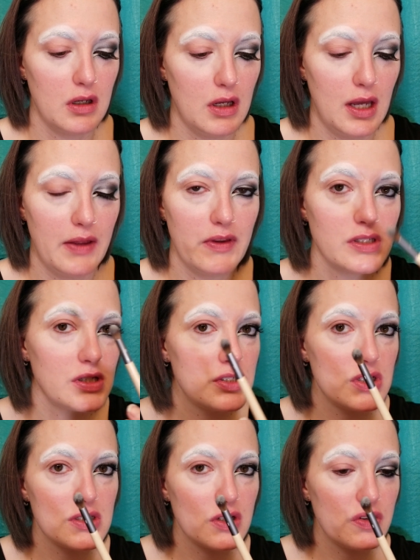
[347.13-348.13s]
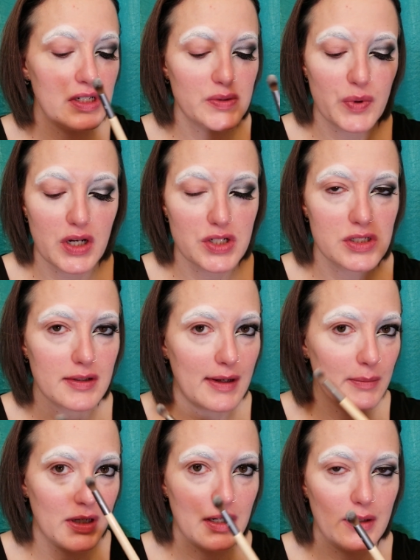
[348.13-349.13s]
And this is just a crease brush.
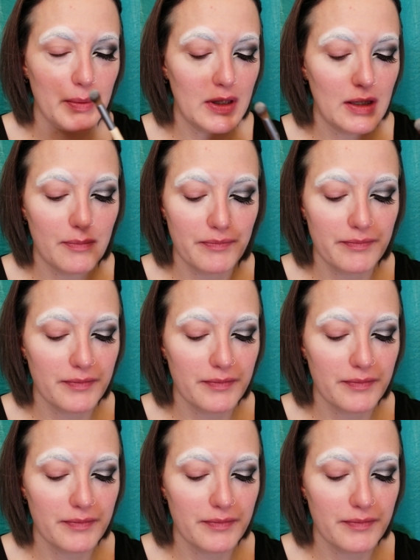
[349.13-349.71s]
I'm gonna be